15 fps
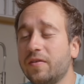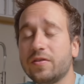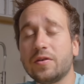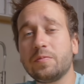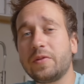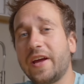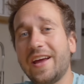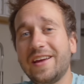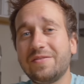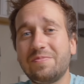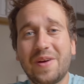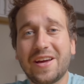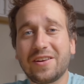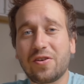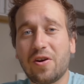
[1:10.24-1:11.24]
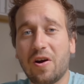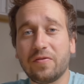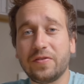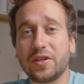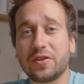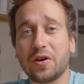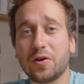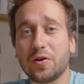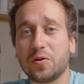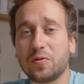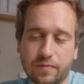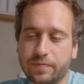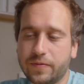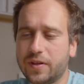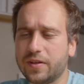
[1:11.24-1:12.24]
from Caveman Coffee Co.
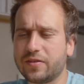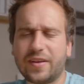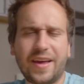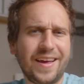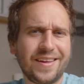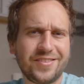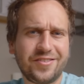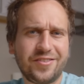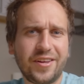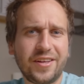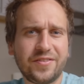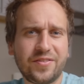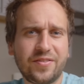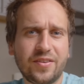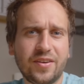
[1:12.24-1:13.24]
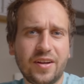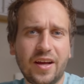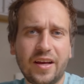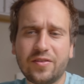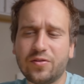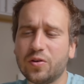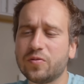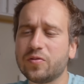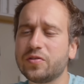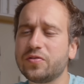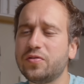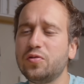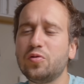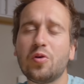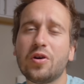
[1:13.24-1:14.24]
This can states that it has over
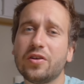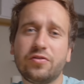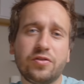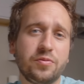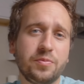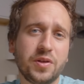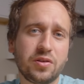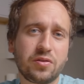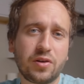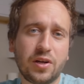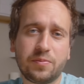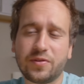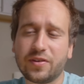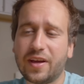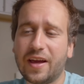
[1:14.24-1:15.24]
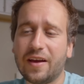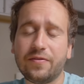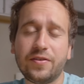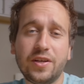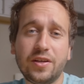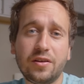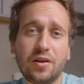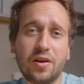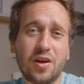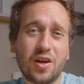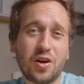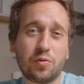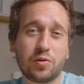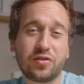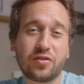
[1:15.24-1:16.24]
200 milligrams of caffeine,
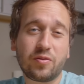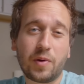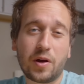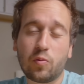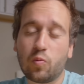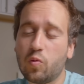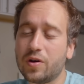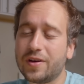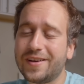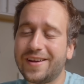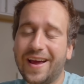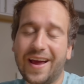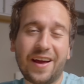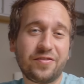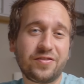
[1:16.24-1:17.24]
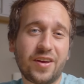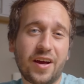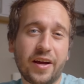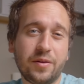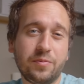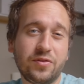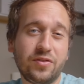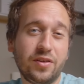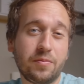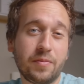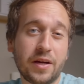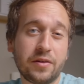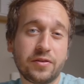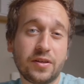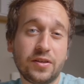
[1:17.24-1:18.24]
which is about one and a half times the
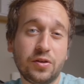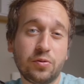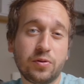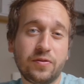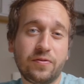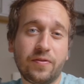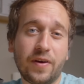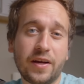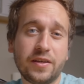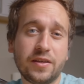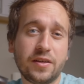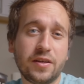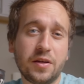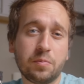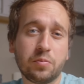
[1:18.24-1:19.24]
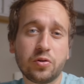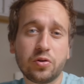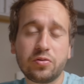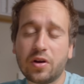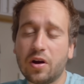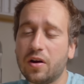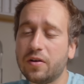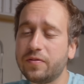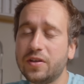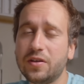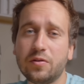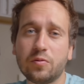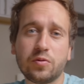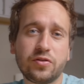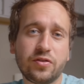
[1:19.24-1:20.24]
amount that you would find in a brewed coffee,
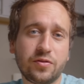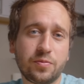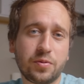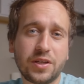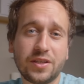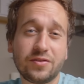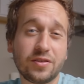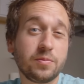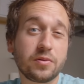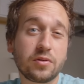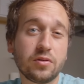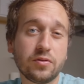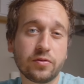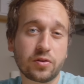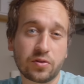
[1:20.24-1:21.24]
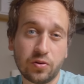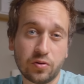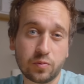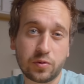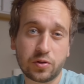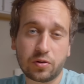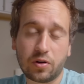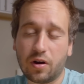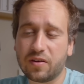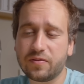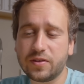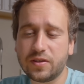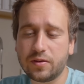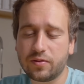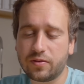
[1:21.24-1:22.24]
which is pretty typical for cold brew
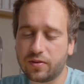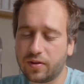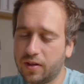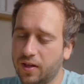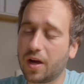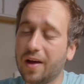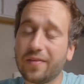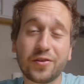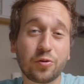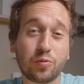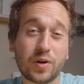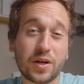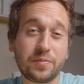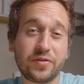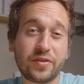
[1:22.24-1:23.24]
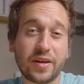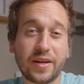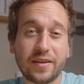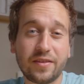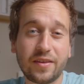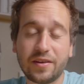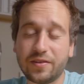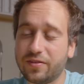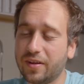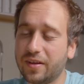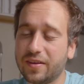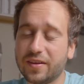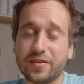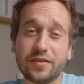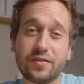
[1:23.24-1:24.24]
coffees. On their website, they say
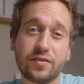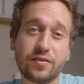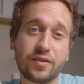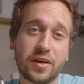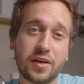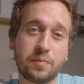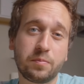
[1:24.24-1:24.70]
that this is a